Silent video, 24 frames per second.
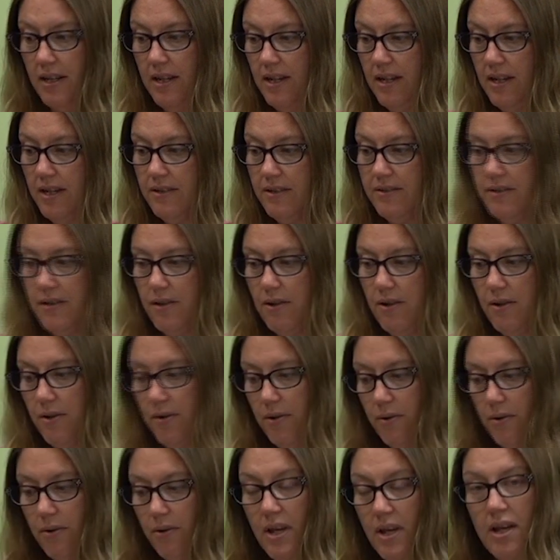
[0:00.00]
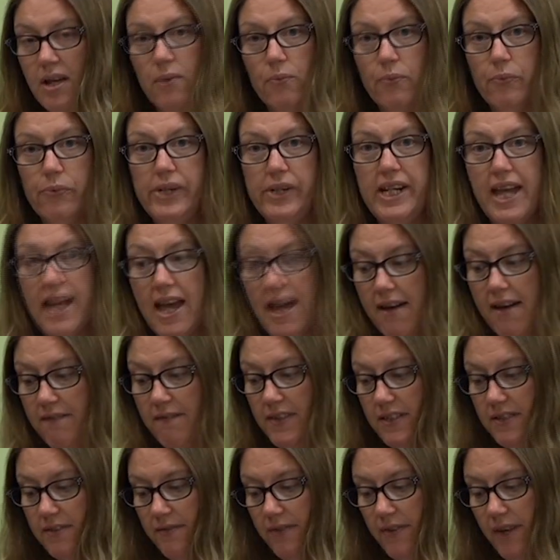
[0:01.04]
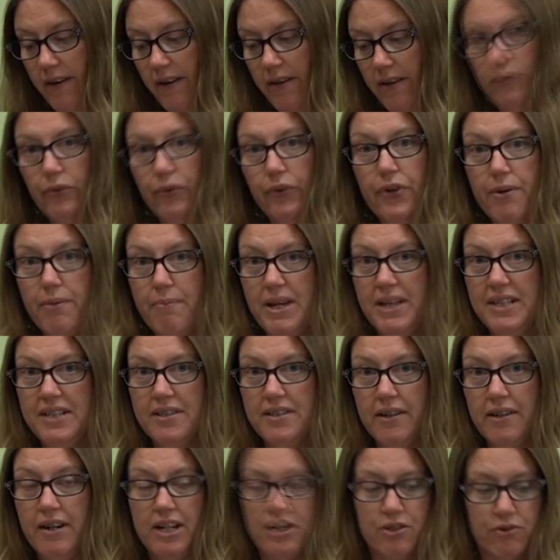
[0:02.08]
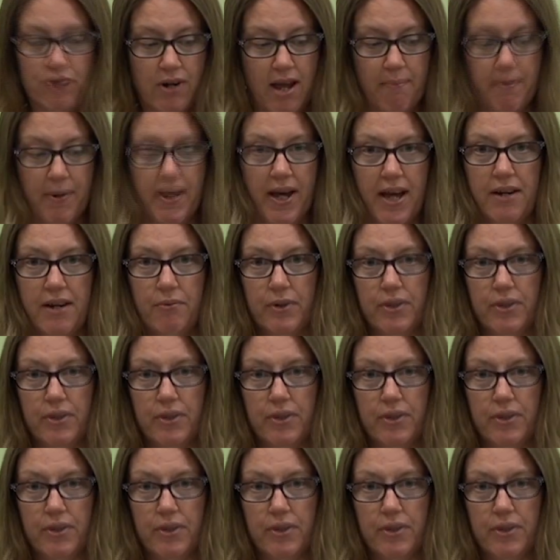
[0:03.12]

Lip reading: So we have this very rudimentary tripod.